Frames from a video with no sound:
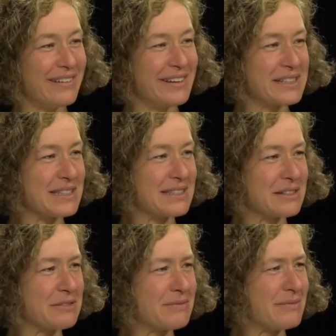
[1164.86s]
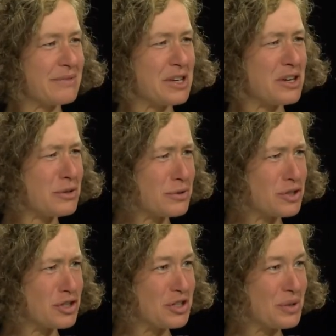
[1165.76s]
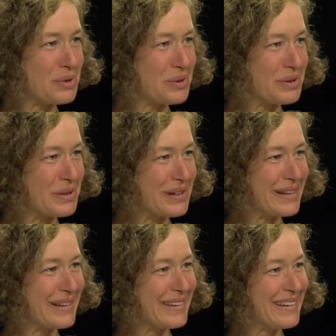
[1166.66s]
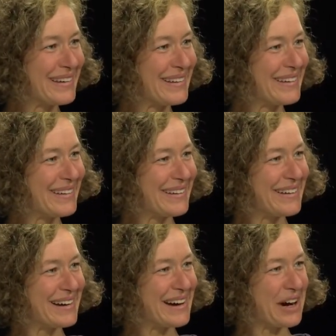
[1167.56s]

It's a you huge would think, tool. Yes. I,